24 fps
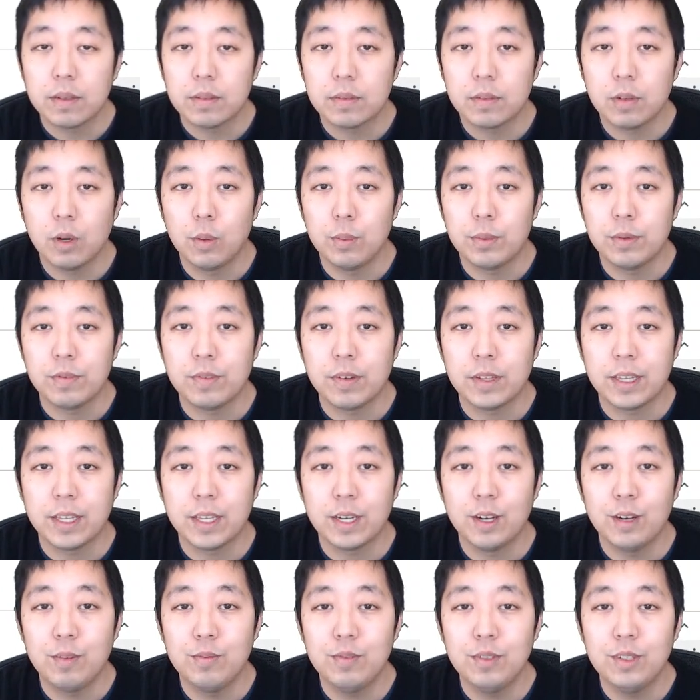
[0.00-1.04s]
Hope you found that
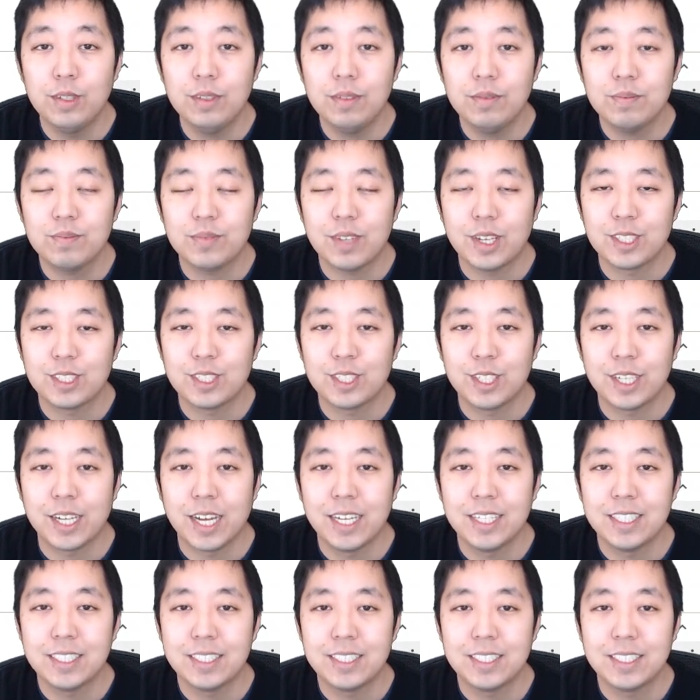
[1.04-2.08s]
helpful. I'll see you
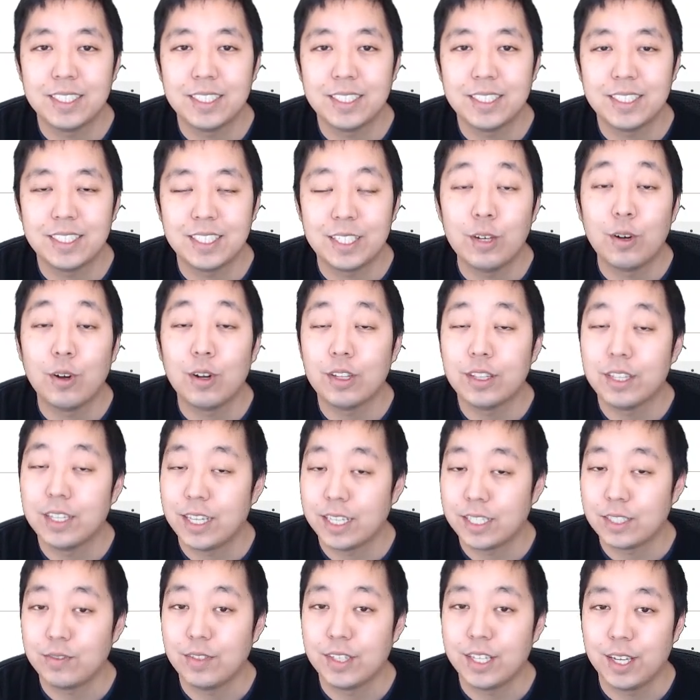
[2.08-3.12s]
guys. See you all in the
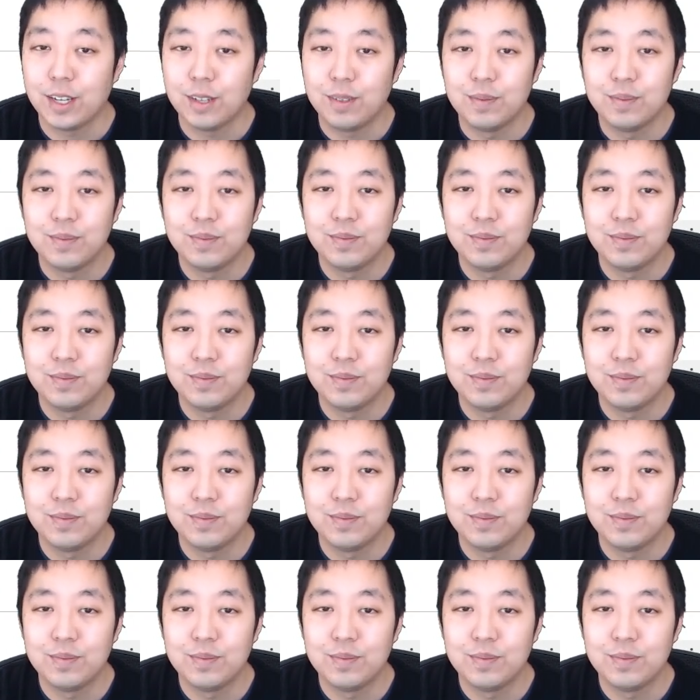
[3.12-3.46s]
next video.